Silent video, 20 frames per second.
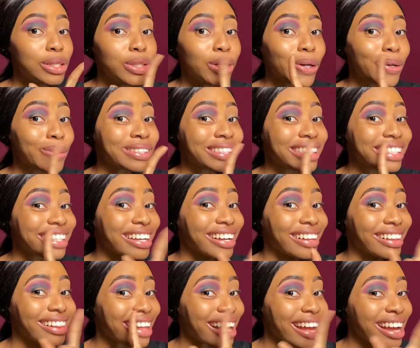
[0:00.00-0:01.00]
don't
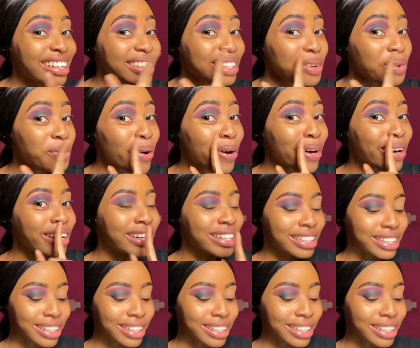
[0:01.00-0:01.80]
tell anyone.